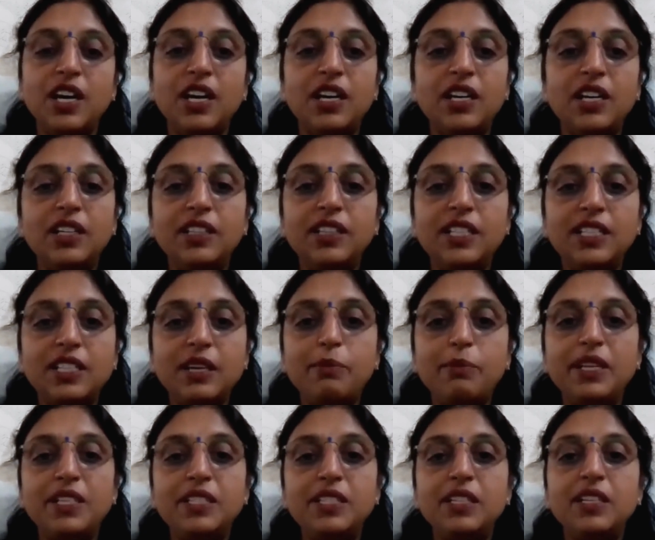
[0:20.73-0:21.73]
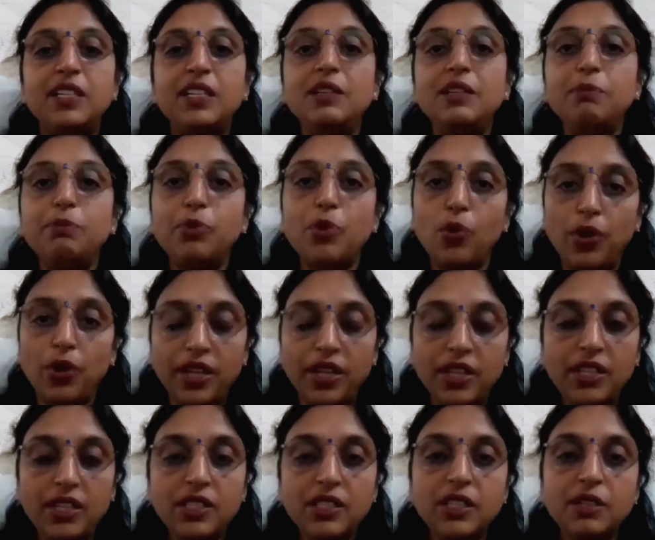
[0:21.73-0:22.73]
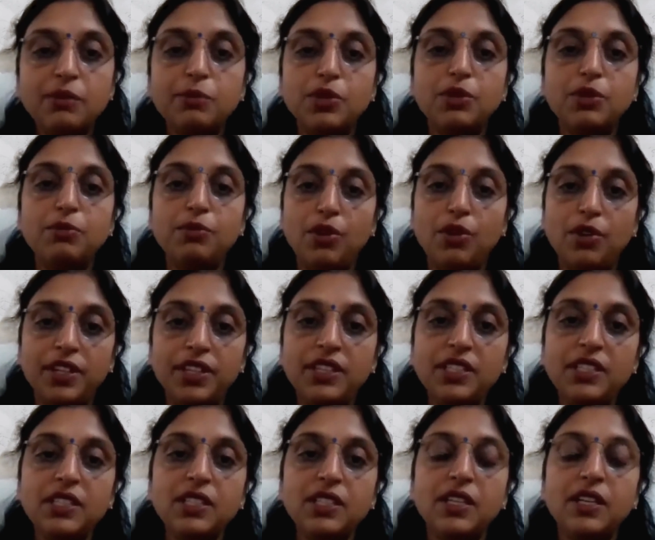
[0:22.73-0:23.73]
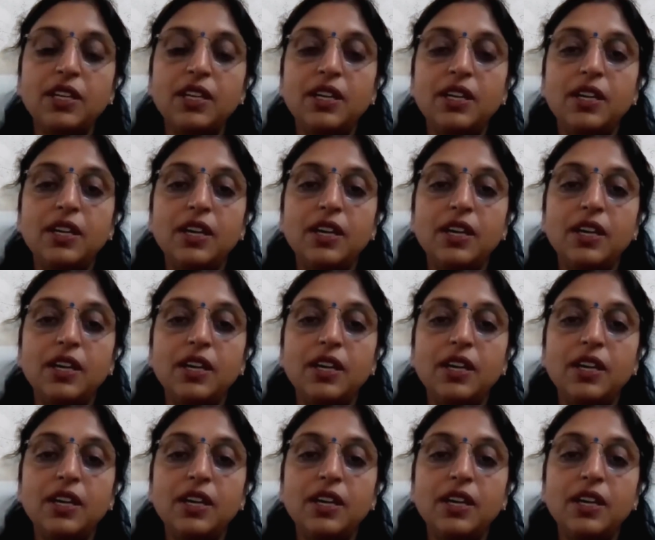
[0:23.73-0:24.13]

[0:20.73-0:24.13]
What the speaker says: are these are basically proteins, immune proteins,